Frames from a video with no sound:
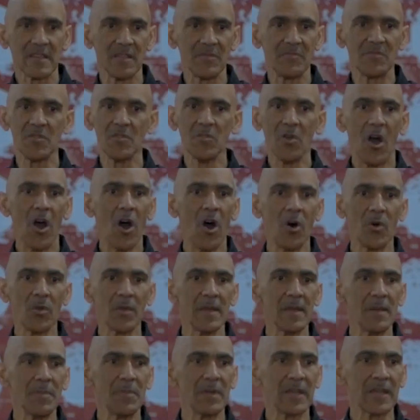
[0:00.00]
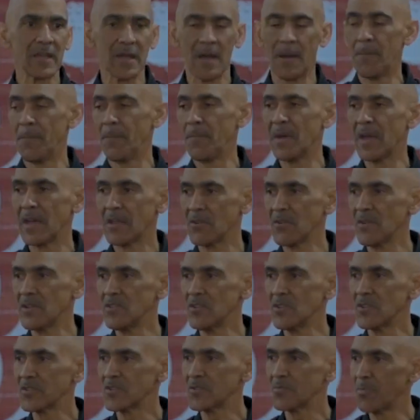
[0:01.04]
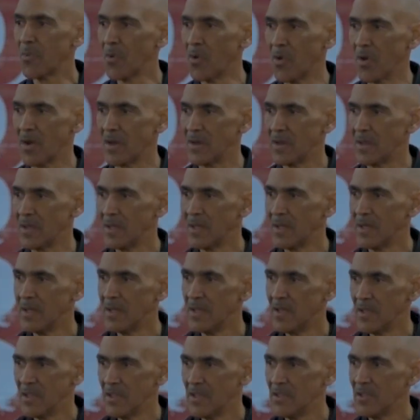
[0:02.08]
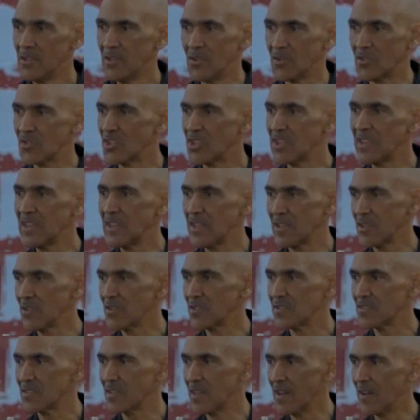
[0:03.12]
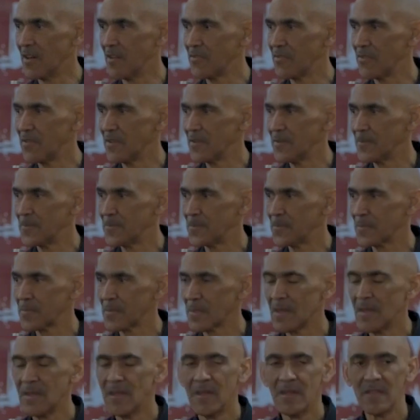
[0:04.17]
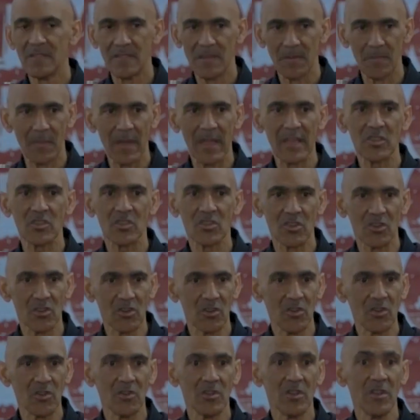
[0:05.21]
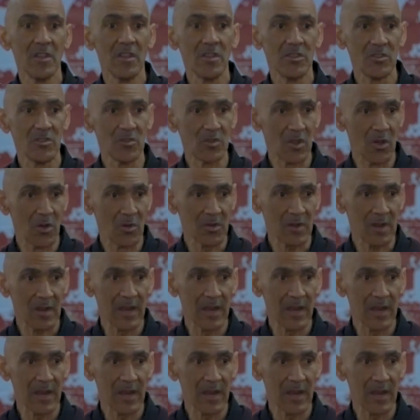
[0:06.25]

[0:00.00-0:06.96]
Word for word: that if you only become better in your sport, you're cheating yourself. To make sure go